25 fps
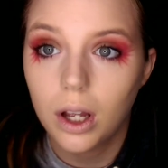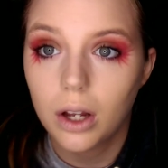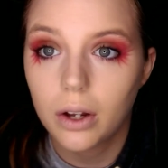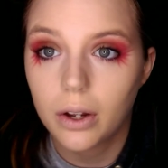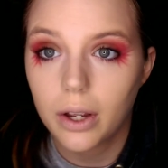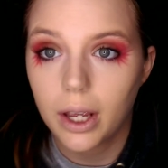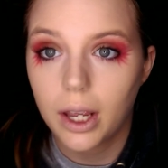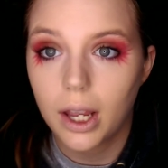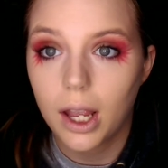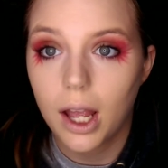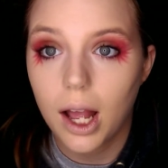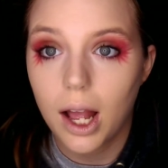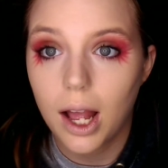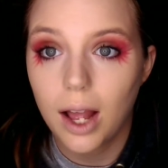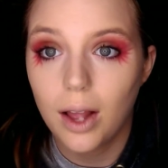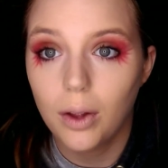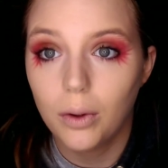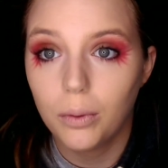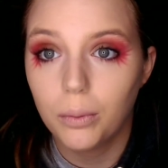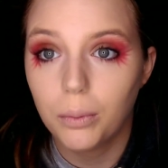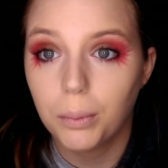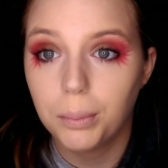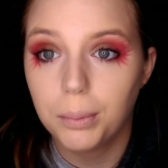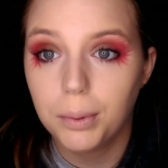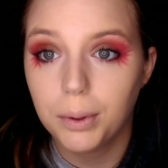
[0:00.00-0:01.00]
Okay, I
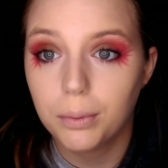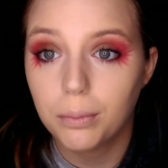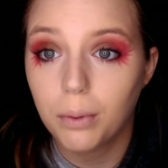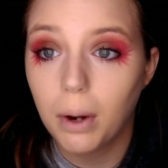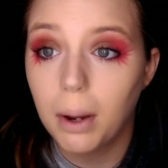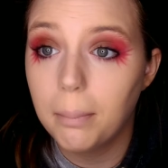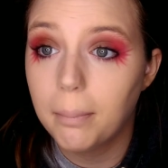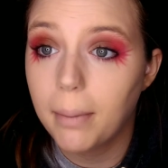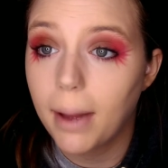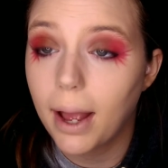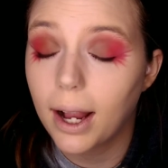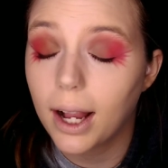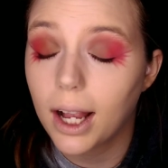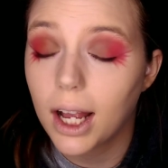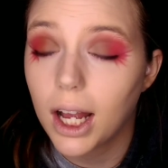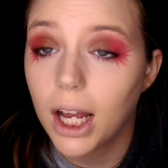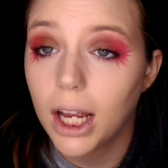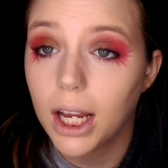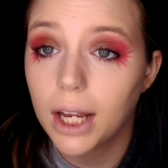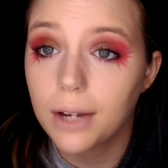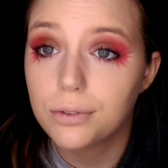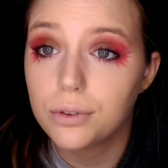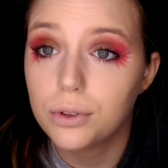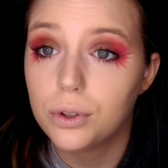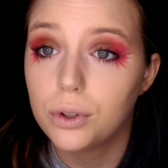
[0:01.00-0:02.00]
will be right back. I
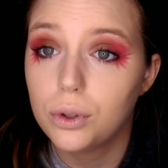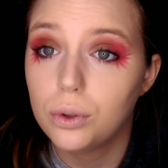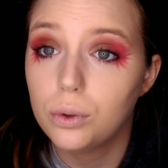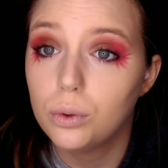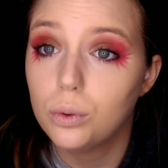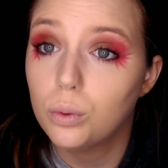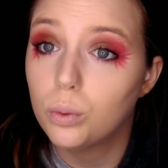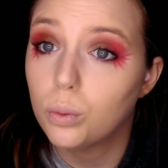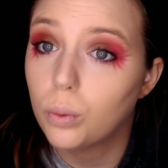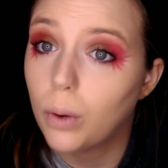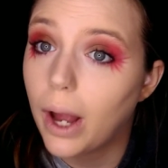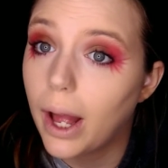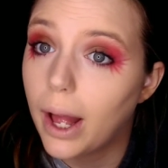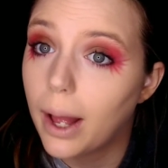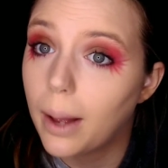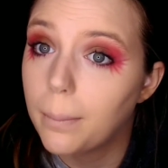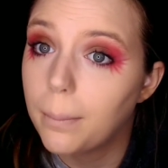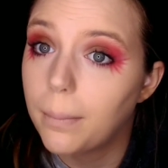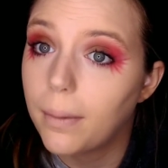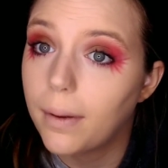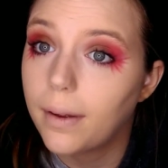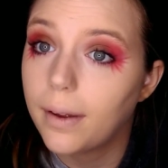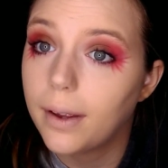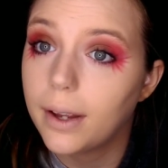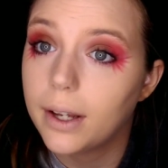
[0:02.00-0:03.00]
have to
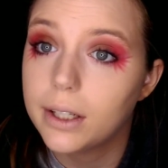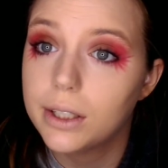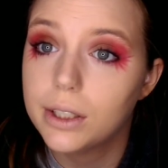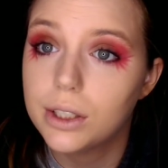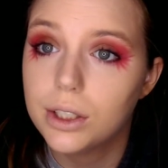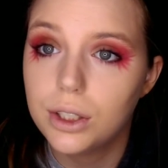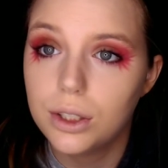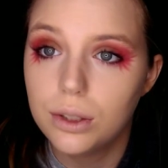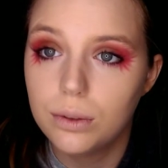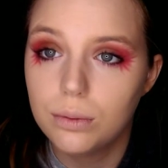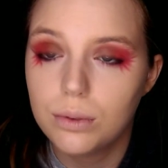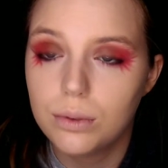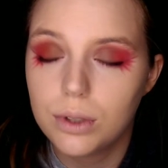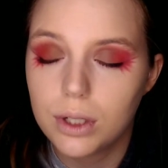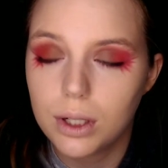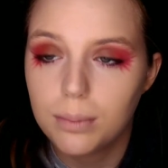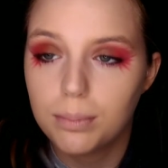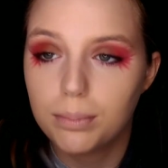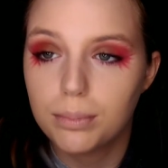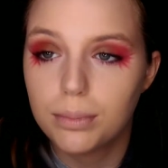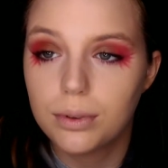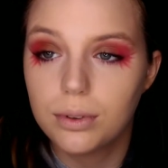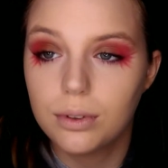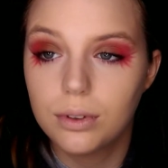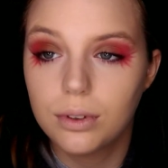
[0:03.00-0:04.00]
grab a Q-tip
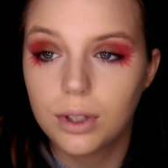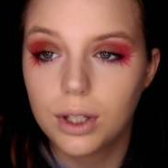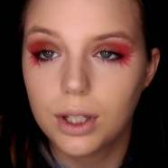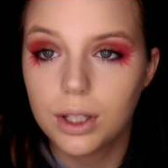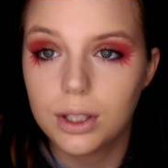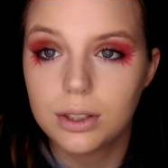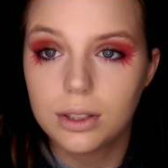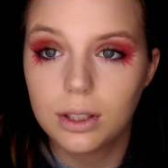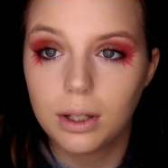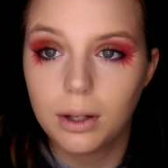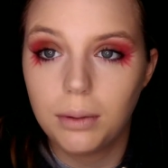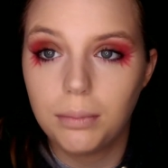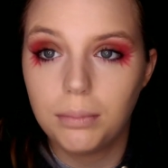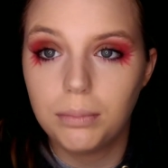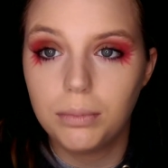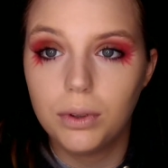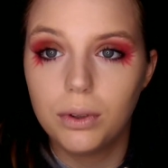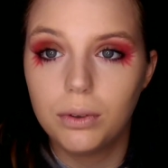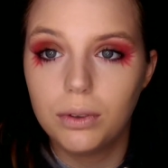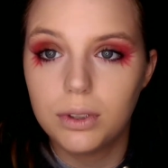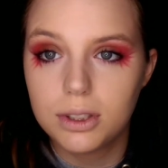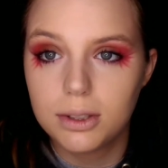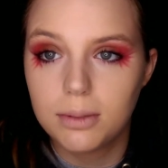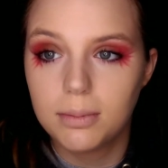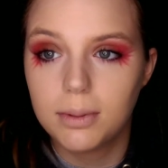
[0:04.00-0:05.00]
because I'm
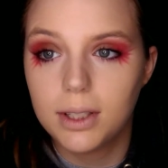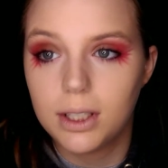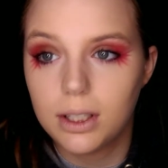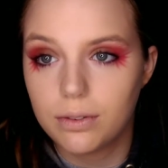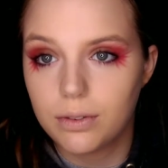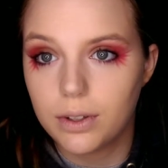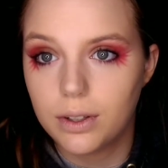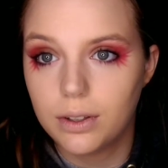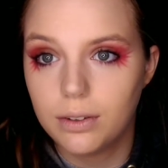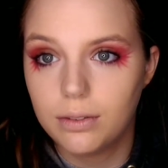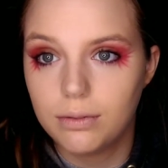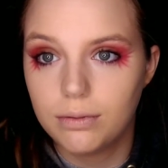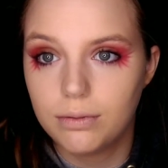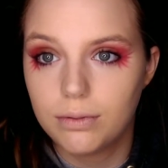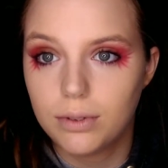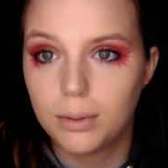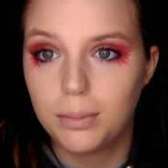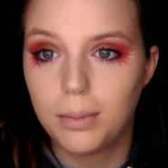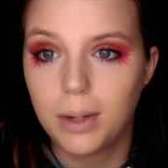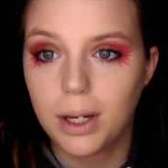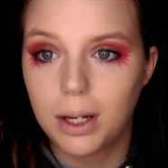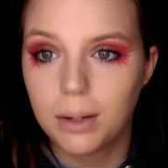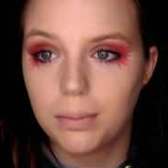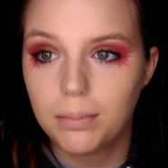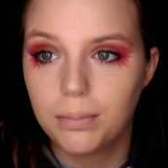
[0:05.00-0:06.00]
doing something different
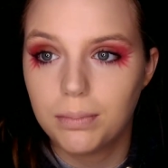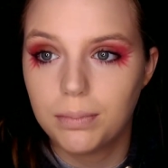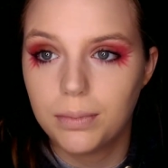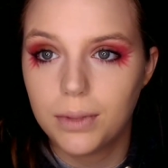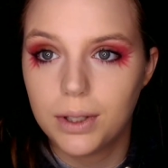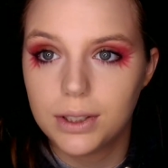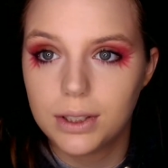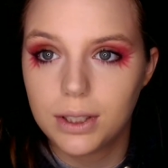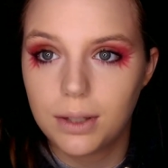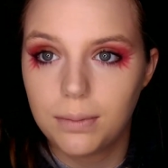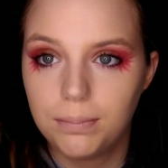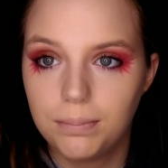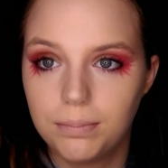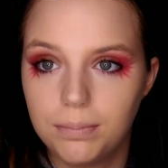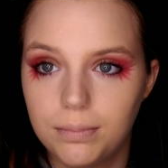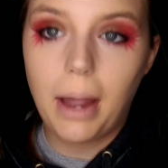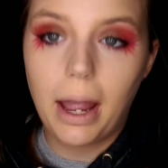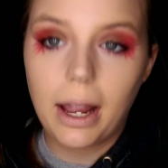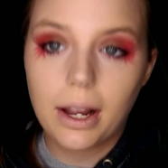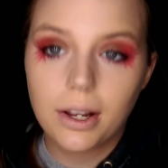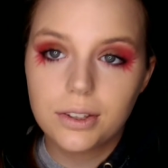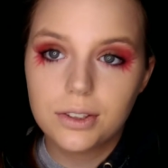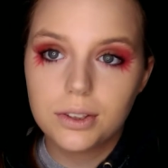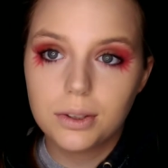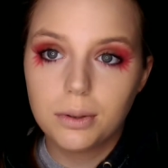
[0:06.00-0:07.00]
for makeup this time.
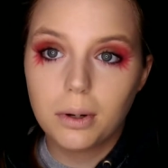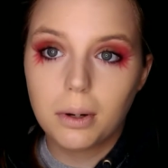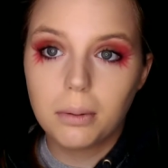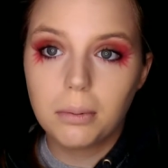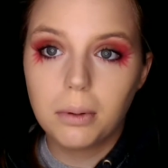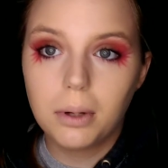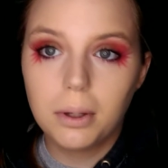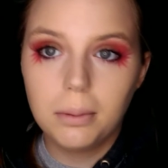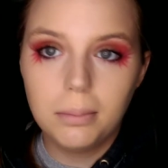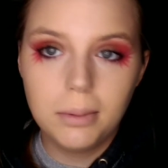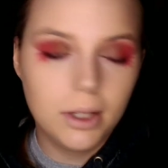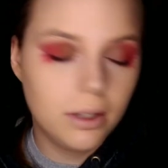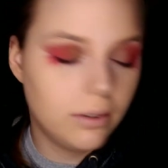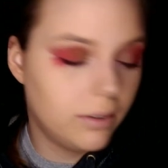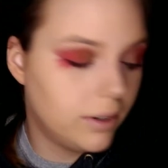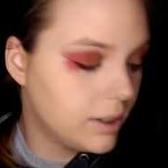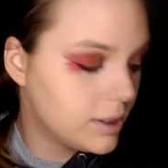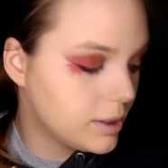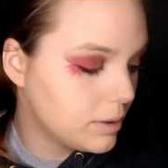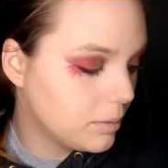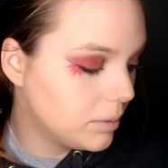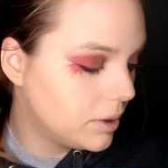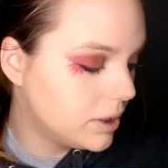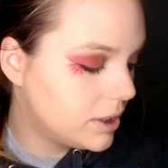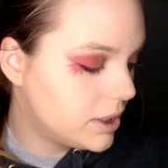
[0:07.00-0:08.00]
So what I'm going to be
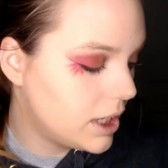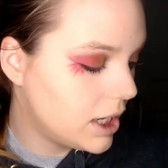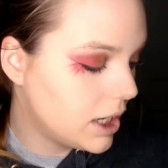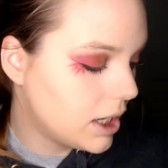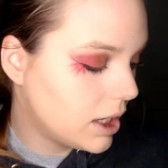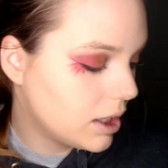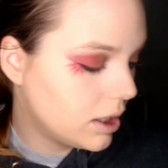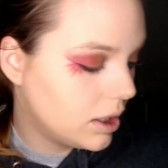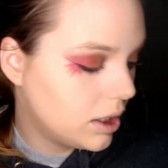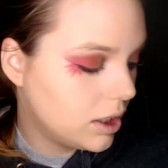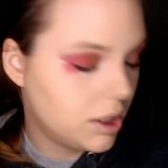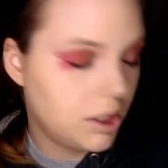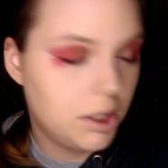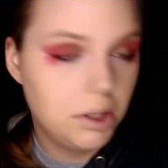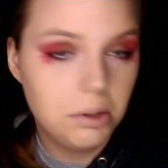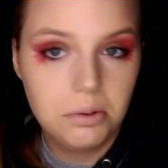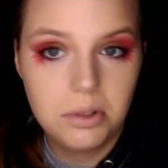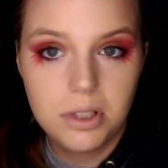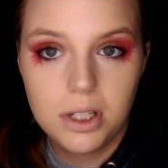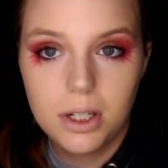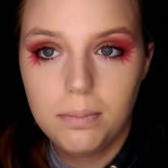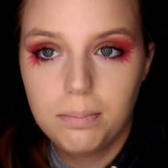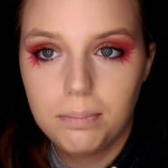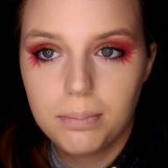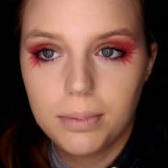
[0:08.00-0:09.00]
doing is I'm going to take a
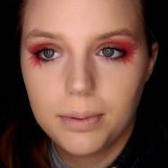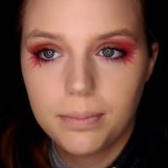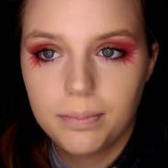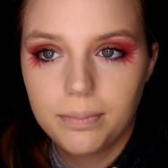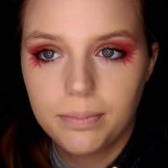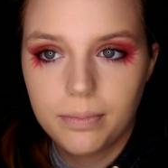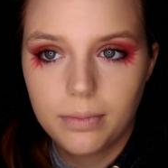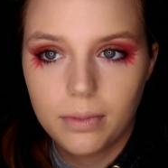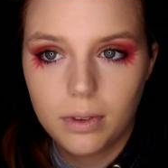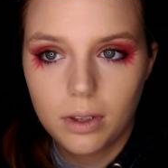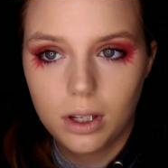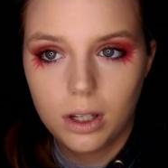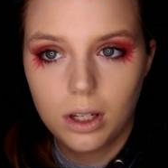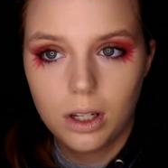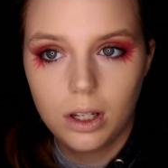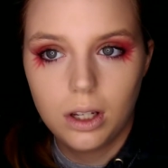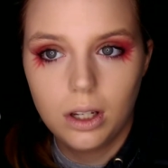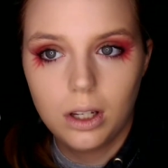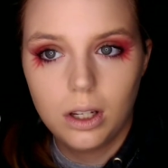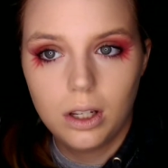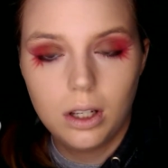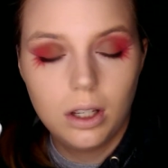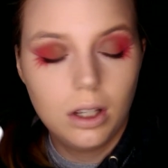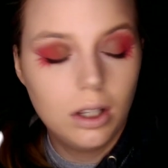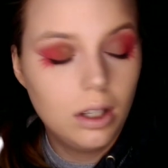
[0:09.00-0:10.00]
Q-tip.
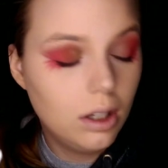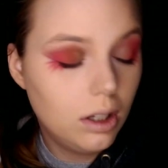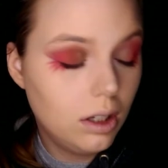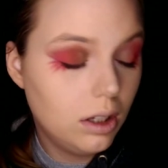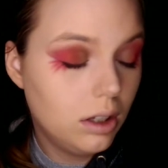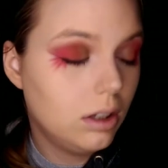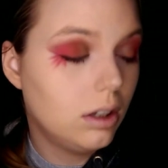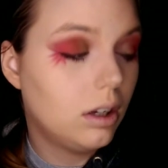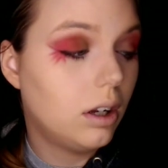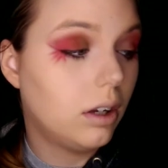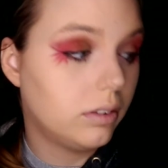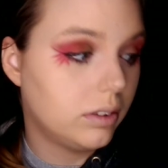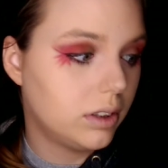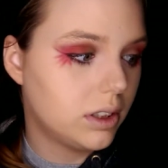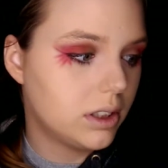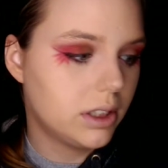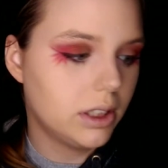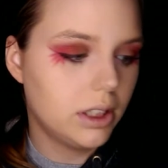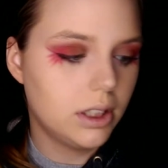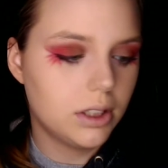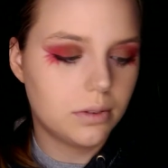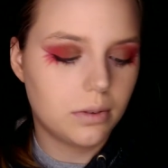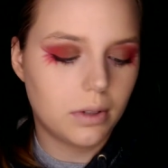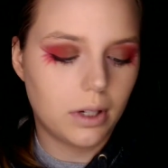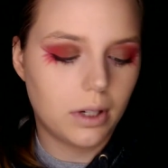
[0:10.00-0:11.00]

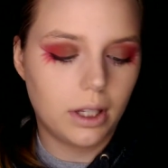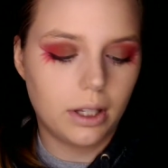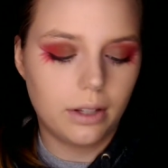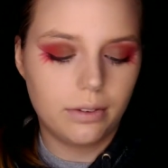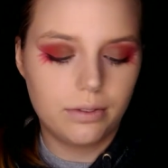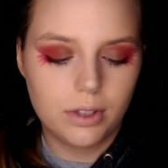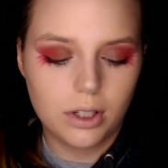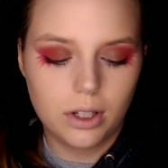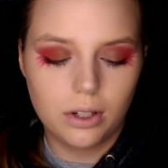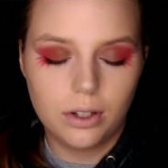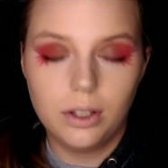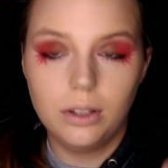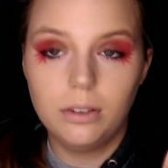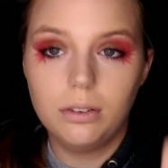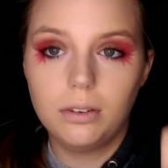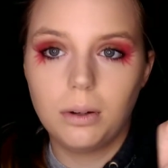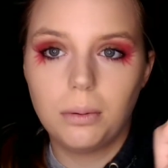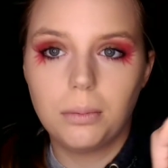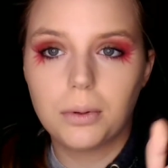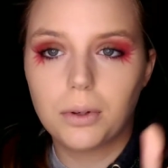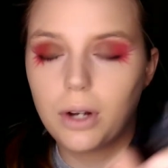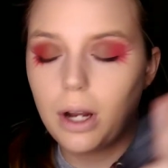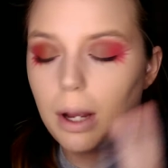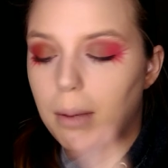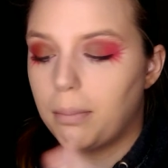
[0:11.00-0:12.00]
Obviously, that's what I have to go do.
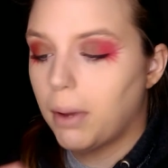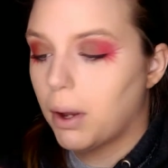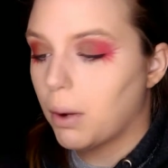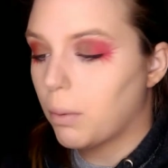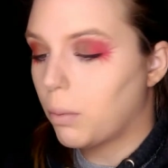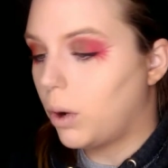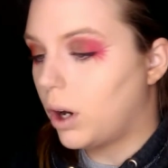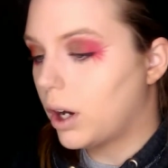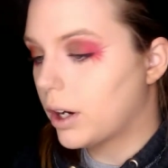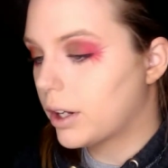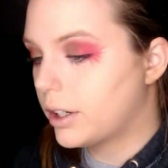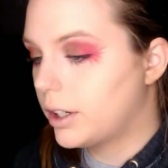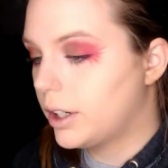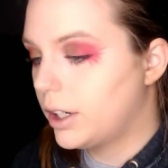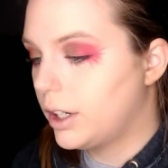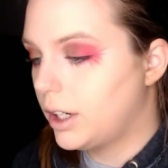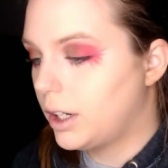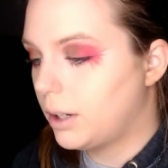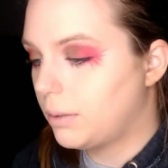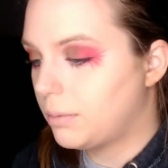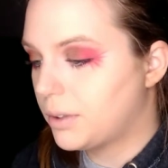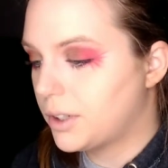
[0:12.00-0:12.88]
I'm going to grab my water.